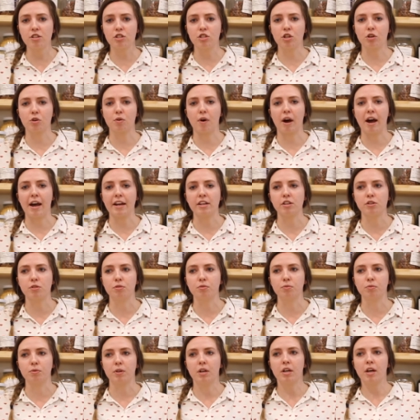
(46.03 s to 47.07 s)
So
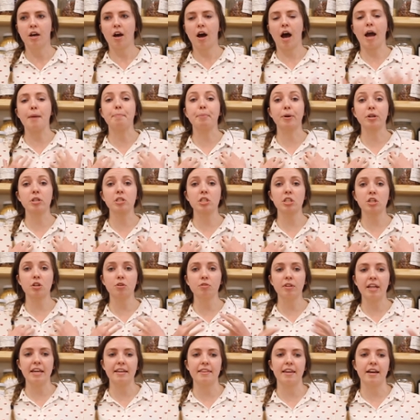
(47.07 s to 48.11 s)
I personally
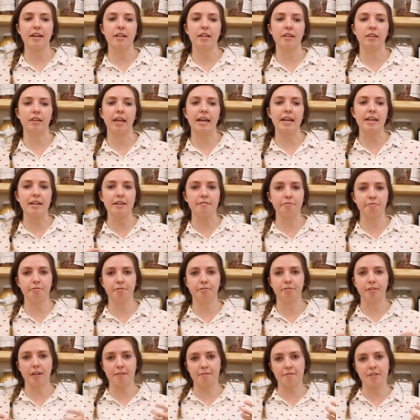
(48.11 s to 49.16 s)
don't like that light and
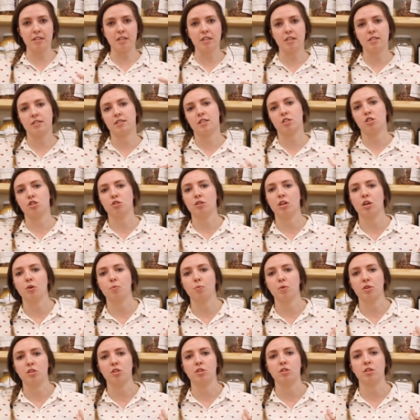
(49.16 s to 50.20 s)
fluffiness that you get
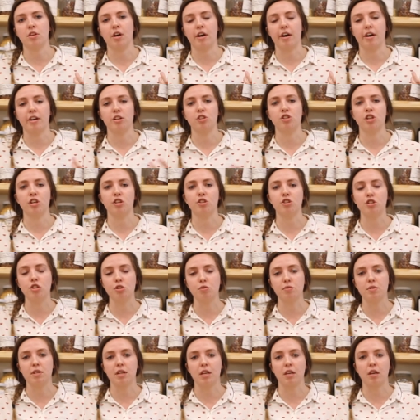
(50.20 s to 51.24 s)
with just
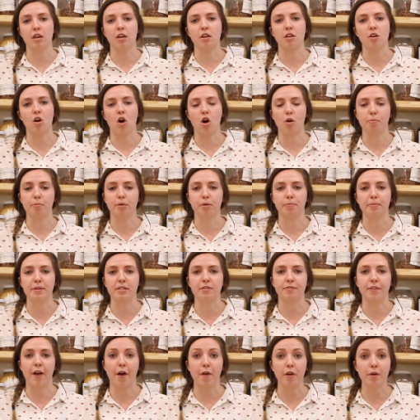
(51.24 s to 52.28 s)
using an all-purpose
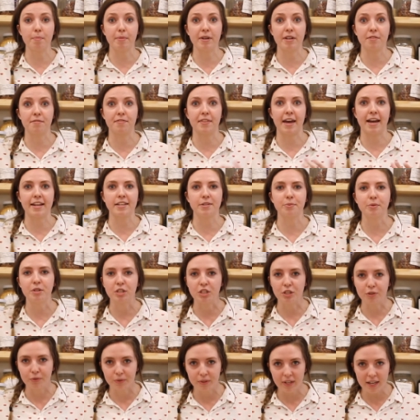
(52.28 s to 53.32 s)
flour, but if that's
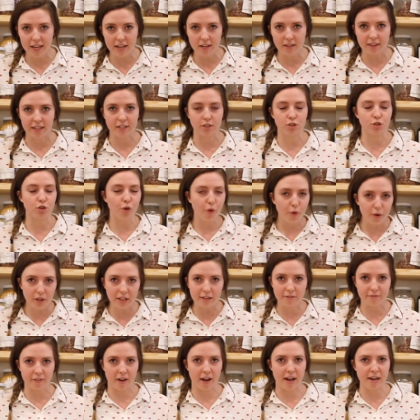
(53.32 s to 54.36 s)
what you like, that's
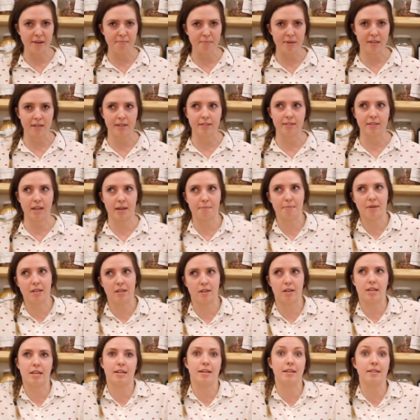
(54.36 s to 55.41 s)
totally fine because I
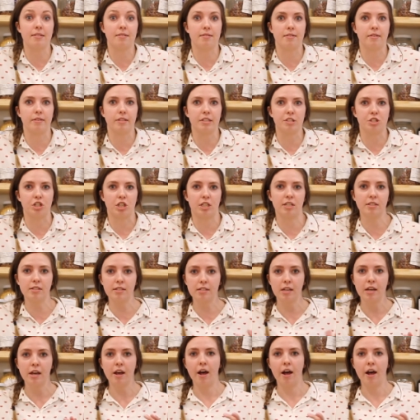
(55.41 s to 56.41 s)
mean, it is delicious.